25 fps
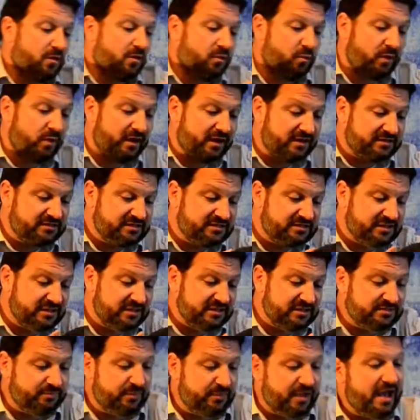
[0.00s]
What else is in
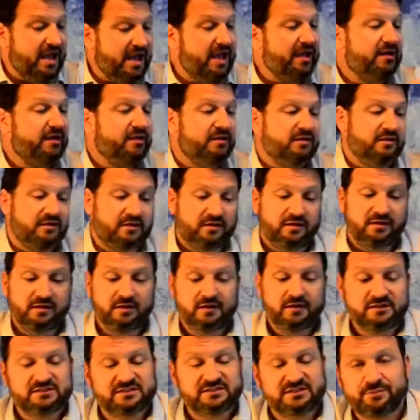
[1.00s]
this bag?
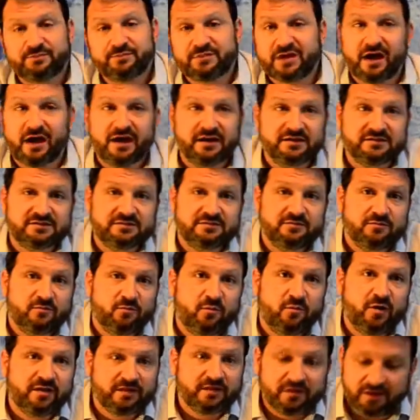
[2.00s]
Zip ties.
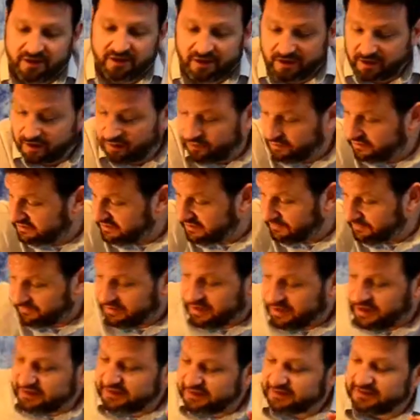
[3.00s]
Zip
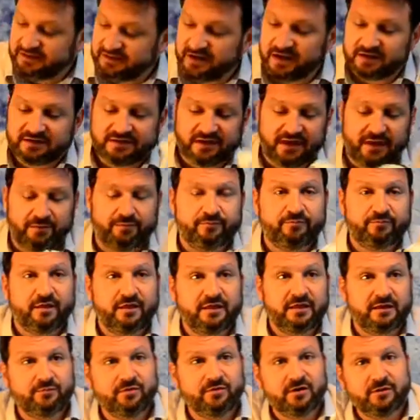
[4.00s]
ties and duct tape. I
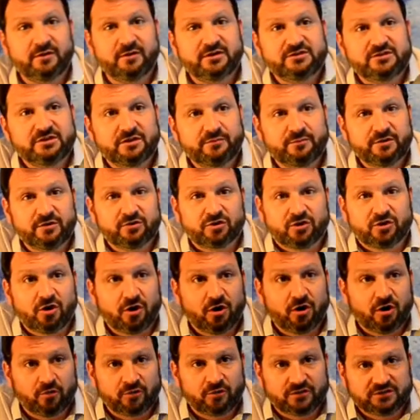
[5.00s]
think pretty much you can build a
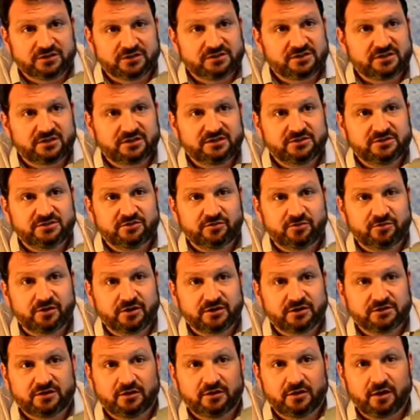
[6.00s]
car with just these two
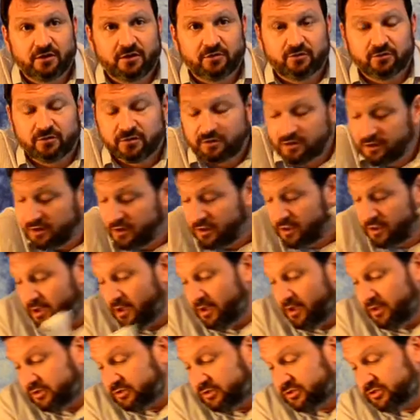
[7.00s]
things alone.
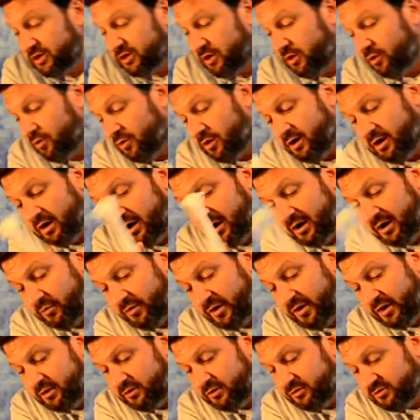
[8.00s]
So
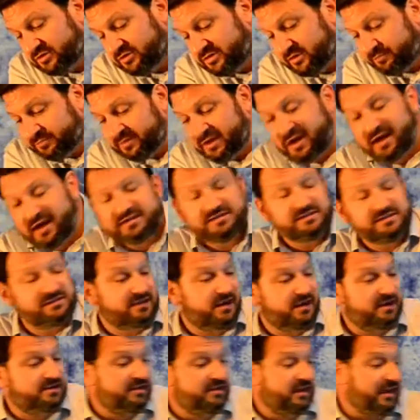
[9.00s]
we include zip ties and
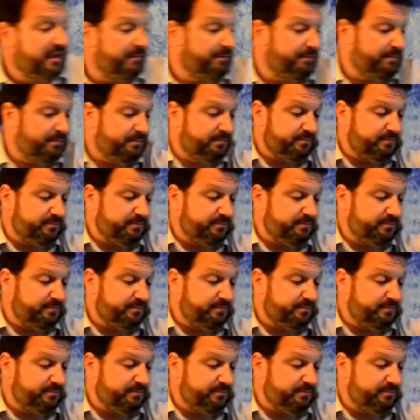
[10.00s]
duct tape.